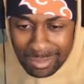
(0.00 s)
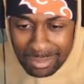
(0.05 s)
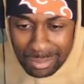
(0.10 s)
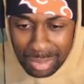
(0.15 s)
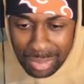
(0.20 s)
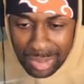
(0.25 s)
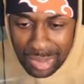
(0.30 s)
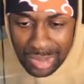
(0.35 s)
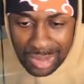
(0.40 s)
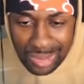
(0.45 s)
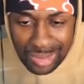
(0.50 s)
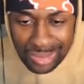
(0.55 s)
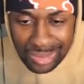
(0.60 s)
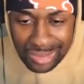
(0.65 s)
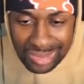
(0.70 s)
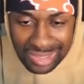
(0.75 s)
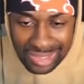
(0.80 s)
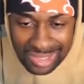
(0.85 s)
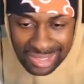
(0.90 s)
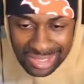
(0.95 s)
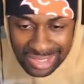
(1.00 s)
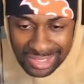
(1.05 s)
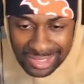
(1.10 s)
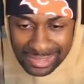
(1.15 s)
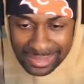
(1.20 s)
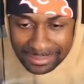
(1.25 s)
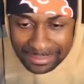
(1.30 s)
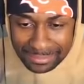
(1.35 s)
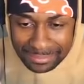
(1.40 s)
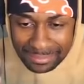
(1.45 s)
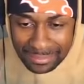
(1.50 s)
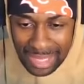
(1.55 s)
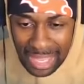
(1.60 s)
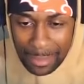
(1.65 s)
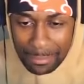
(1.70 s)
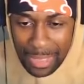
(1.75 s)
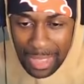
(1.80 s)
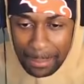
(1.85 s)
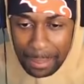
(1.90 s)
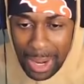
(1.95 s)
Bro,
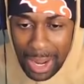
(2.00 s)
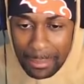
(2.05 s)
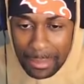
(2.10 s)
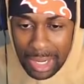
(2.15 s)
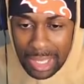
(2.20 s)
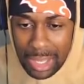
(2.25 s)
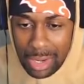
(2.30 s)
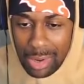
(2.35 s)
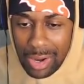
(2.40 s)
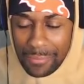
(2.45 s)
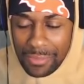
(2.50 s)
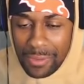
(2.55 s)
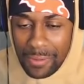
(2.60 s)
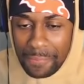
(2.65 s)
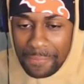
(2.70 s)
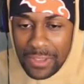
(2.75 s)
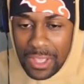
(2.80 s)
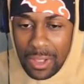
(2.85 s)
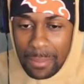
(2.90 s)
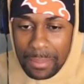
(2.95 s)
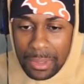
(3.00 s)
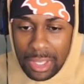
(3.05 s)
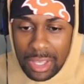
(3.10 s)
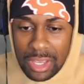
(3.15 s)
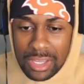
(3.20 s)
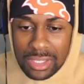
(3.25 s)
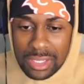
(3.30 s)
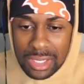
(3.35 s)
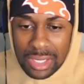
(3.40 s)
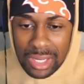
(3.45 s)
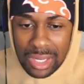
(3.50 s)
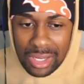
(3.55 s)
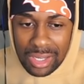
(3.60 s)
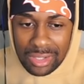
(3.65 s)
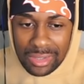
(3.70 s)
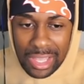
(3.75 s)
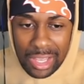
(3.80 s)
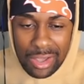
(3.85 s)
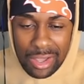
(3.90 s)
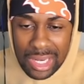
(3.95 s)
they probably didn't get her off the field because
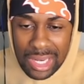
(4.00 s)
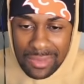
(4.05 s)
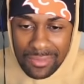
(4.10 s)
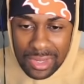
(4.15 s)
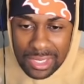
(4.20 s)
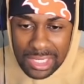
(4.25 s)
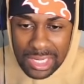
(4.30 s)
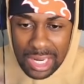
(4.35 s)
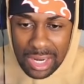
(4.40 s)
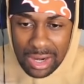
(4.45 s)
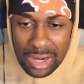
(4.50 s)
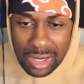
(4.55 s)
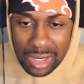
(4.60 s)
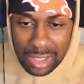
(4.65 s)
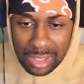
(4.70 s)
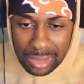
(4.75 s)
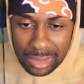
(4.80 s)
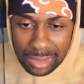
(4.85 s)
they couldn't even see her.